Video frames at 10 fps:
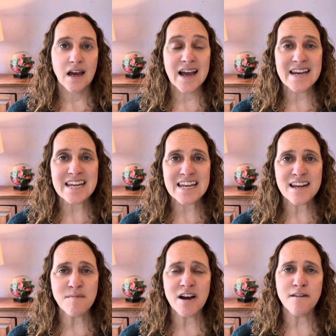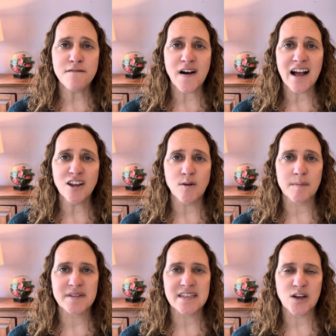An email
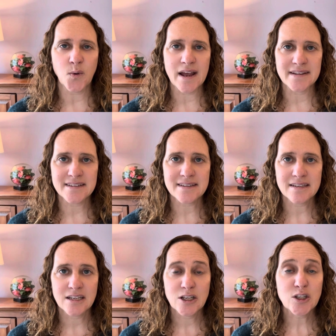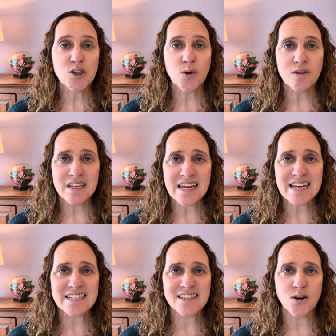follow-up sequence, so
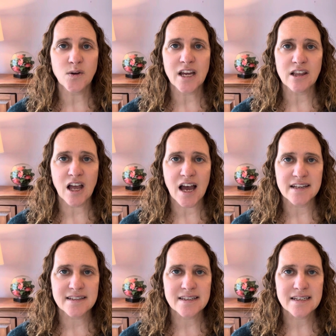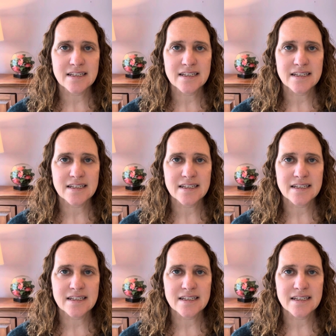leads don't get lost.